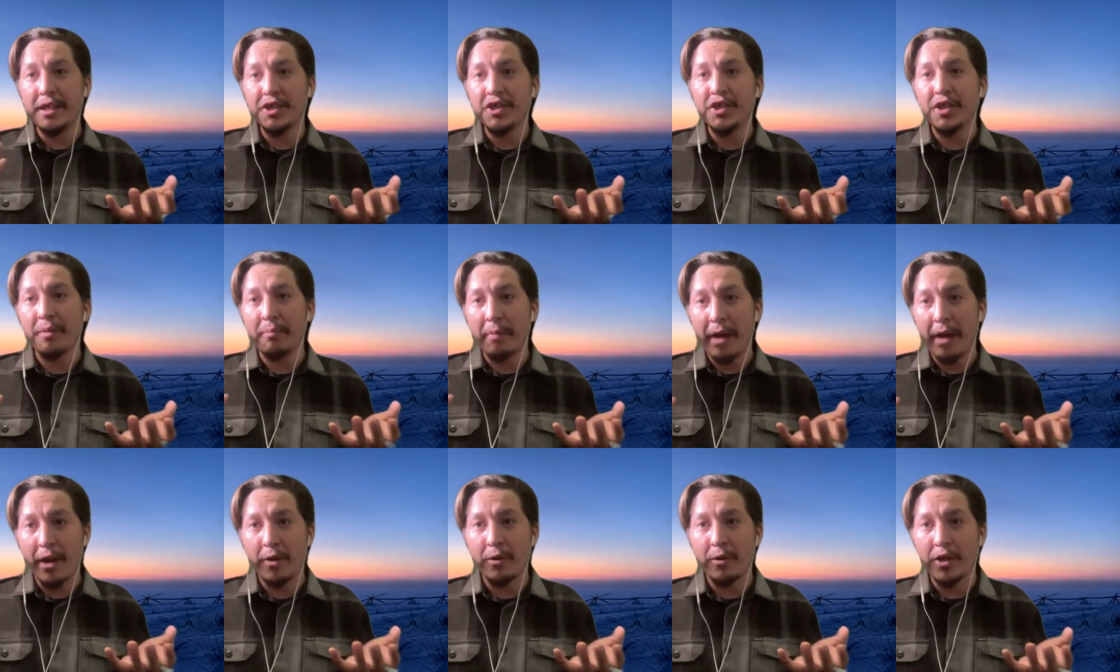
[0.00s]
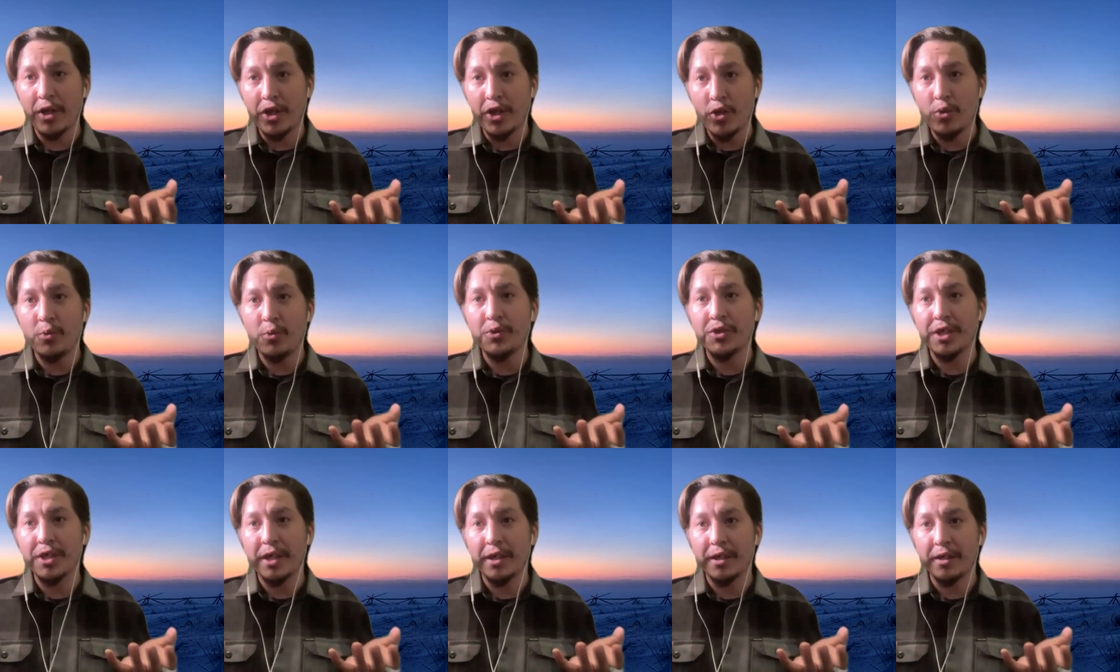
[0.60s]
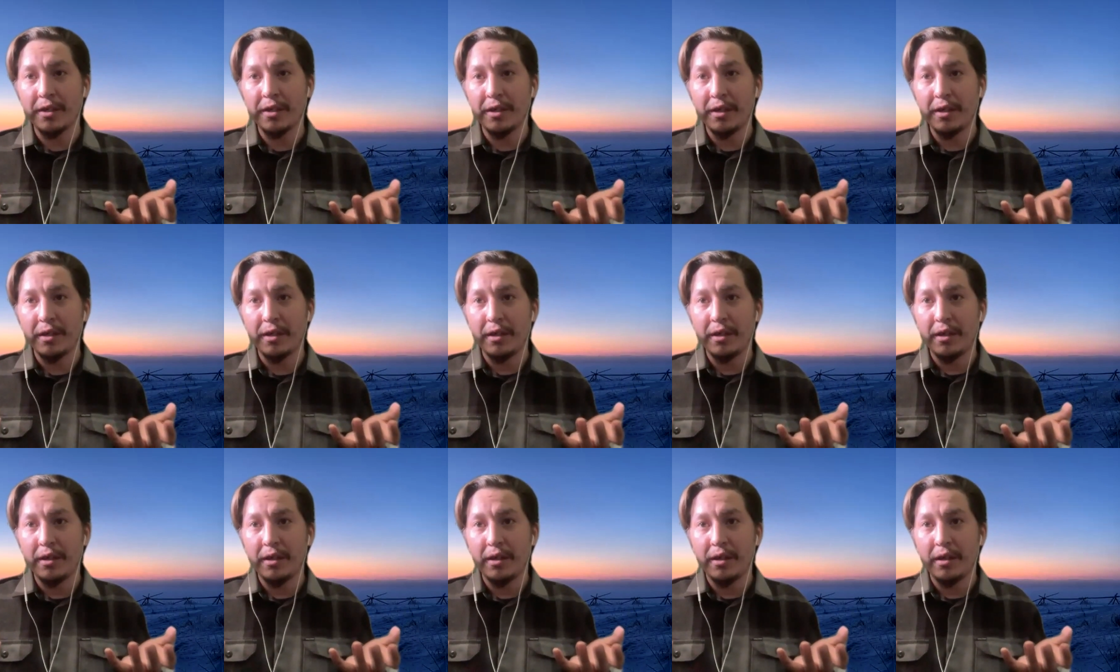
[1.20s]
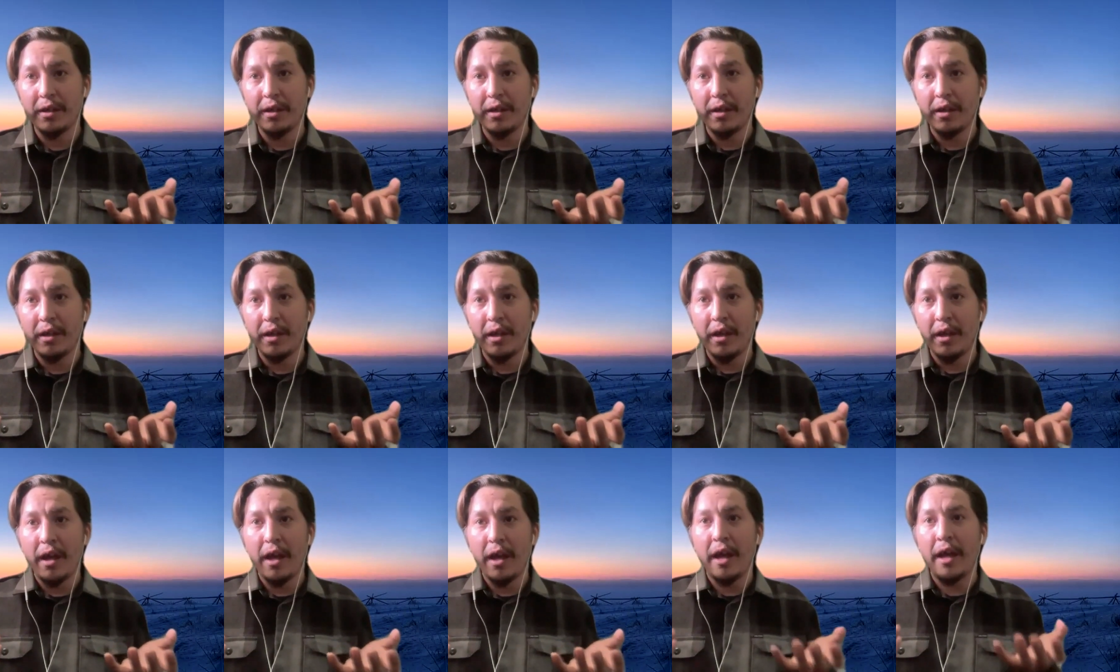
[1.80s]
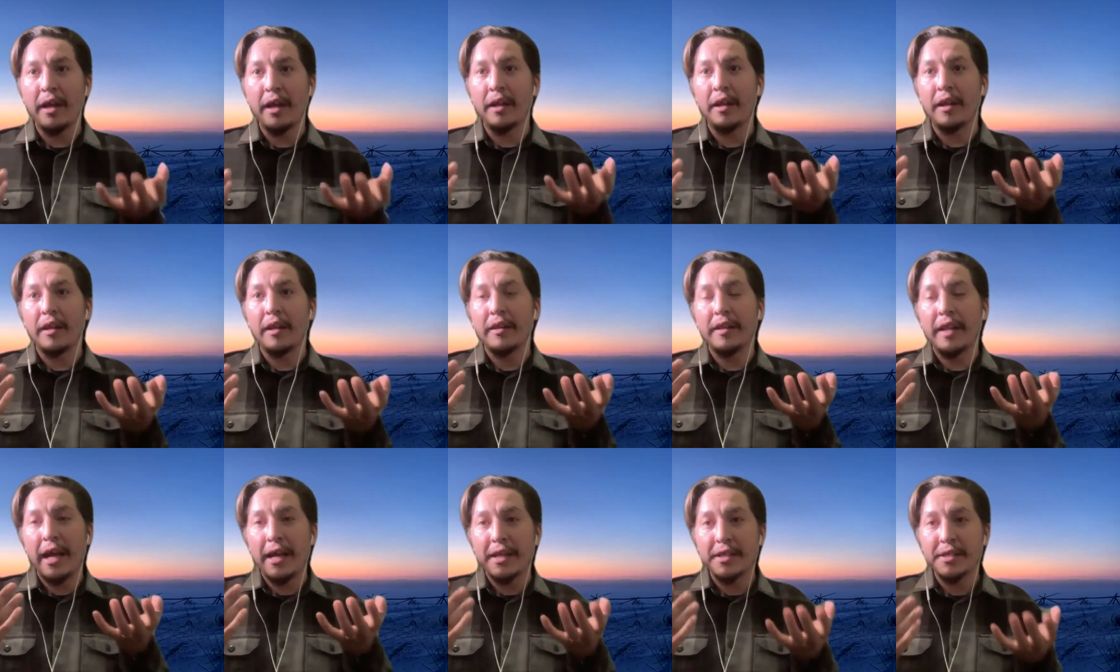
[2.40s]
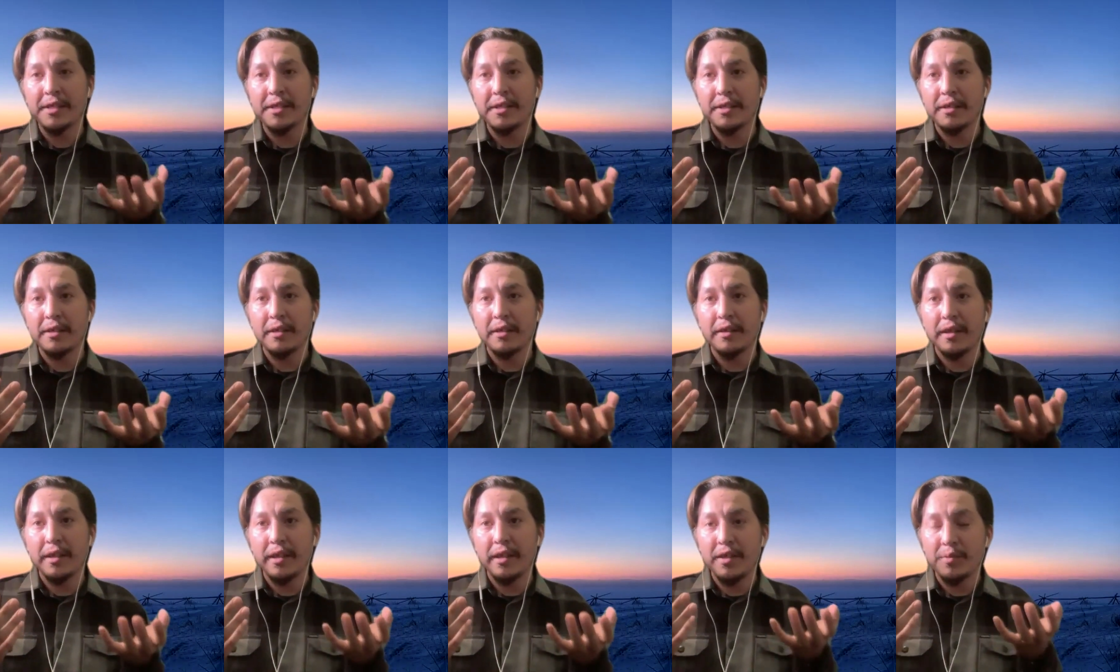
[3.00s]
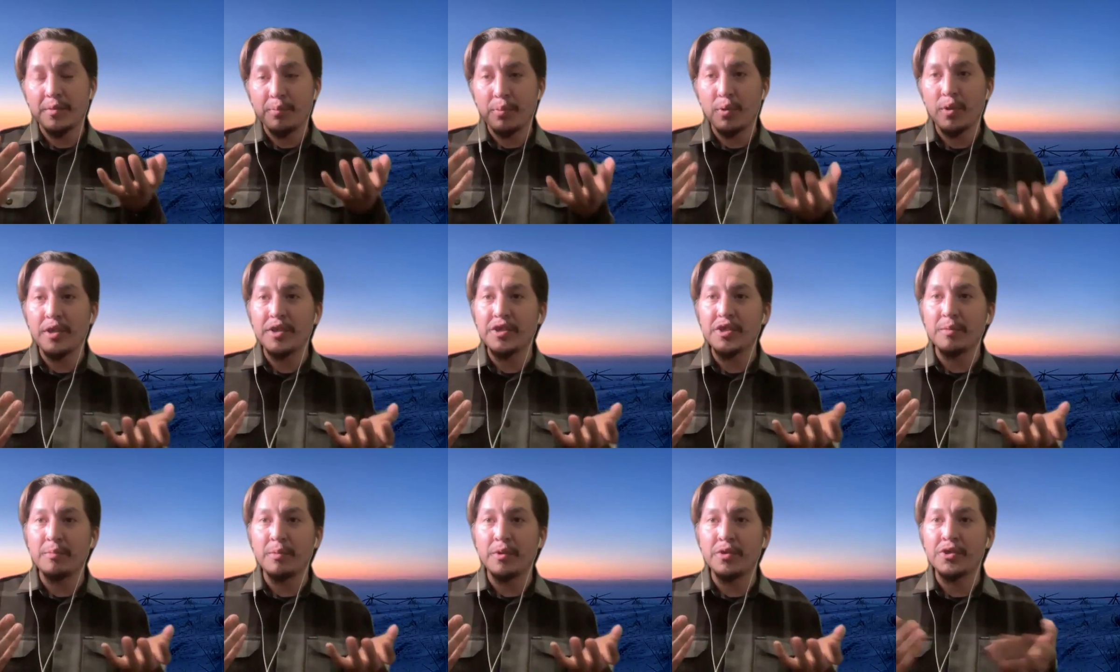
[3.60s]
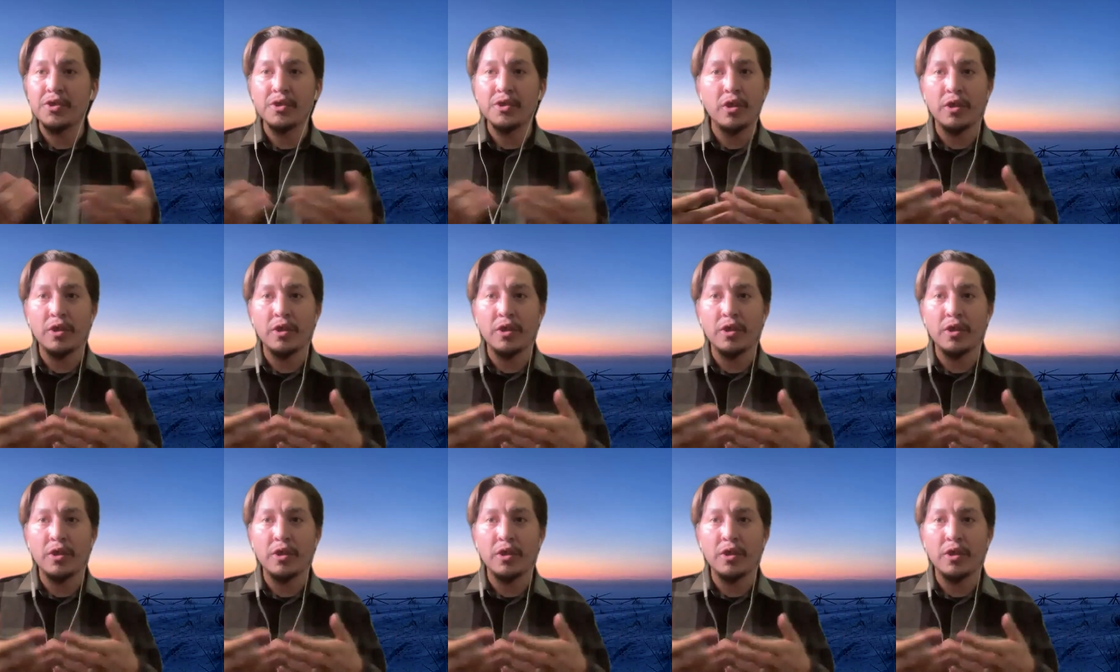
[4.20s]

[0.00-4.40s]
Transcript: teach them how to use it. And that's these principles.